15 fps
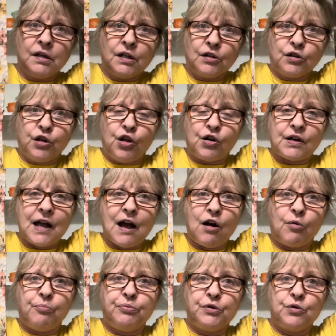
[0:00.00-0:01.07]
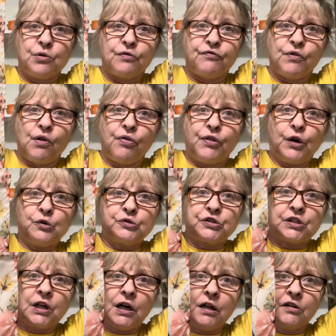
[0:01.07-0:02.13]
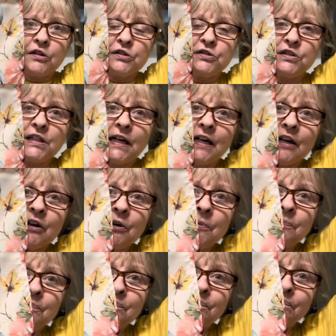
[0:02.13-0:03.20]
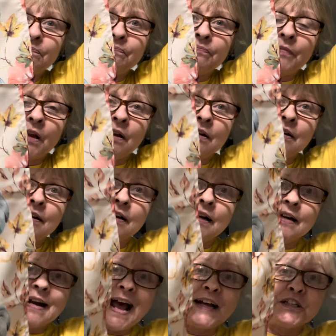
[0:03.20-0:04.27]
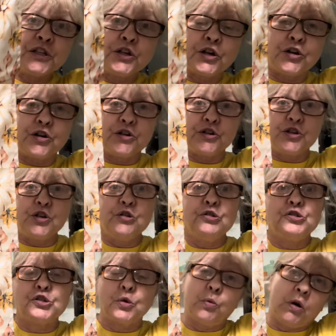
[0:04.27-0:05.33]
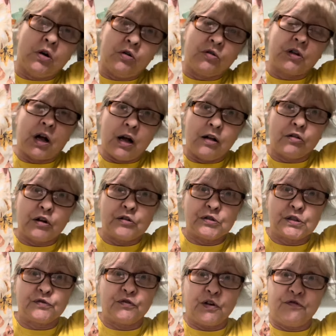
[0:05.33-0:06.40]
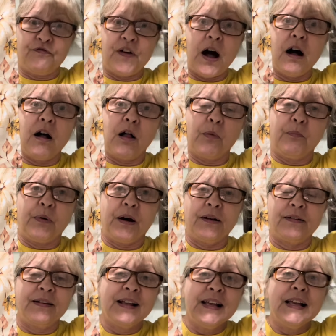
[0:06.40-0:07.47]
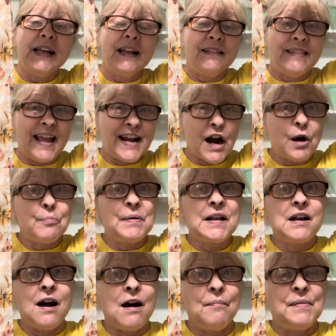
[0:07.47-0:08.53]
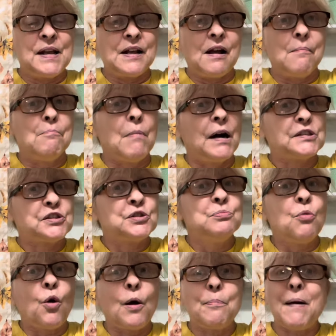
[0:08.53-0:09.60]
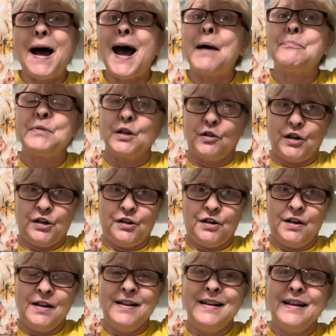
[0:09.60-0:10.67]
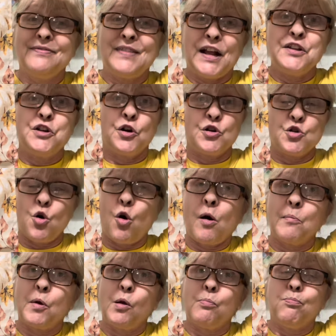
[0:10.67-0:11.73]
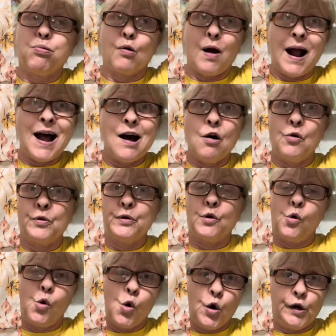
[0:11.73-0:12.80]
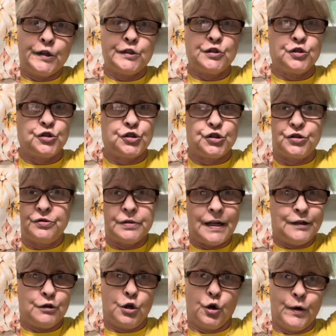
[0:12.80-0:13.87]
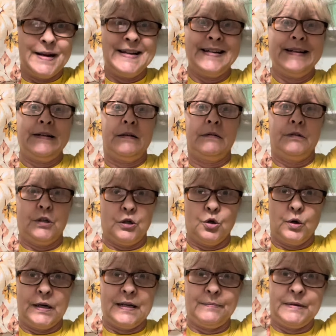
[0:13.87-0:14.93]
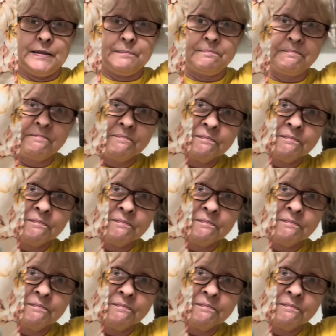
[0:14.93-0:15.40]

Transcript: look how beautiful those colors are. Not your usual colors for fall, but they are becoming much more popular than your normal brown, orange, and green. You know what I mean?